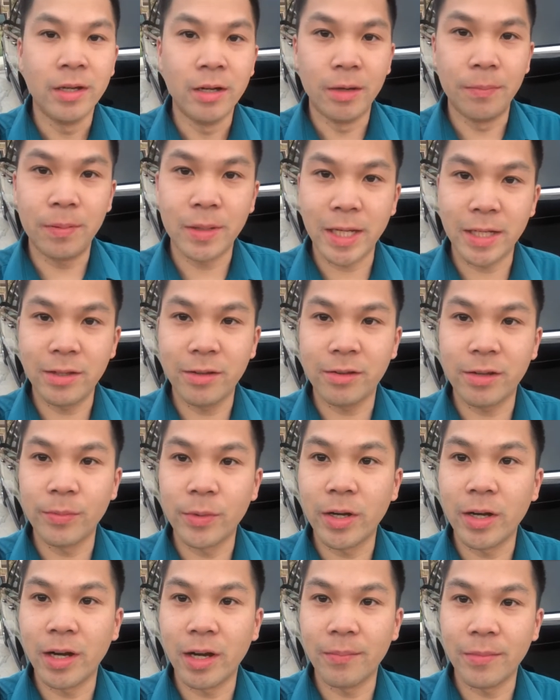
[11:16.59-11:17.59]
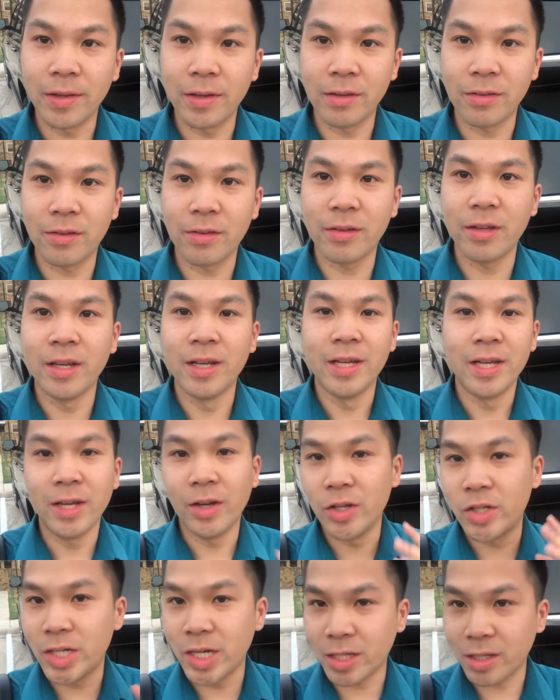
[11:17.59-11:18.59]
replied to some comments,
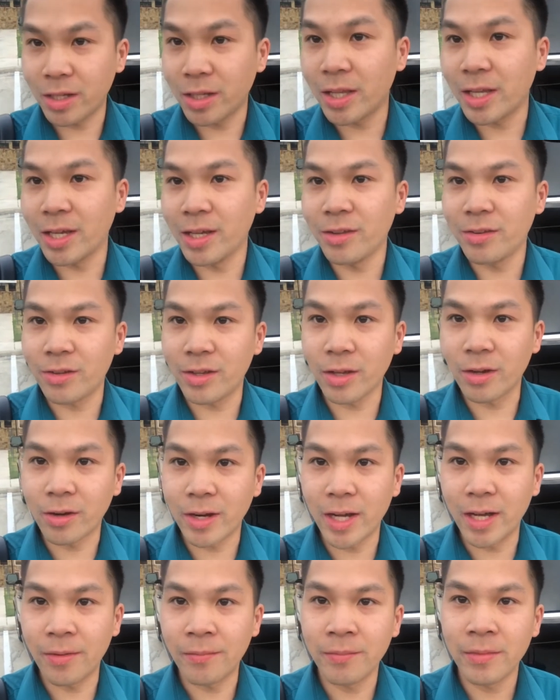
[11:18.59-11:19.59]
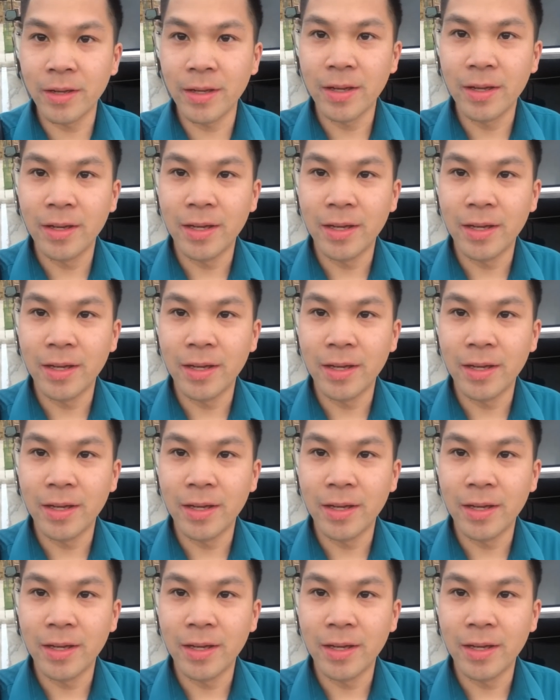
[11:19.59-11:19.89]
and checked on the Instagram,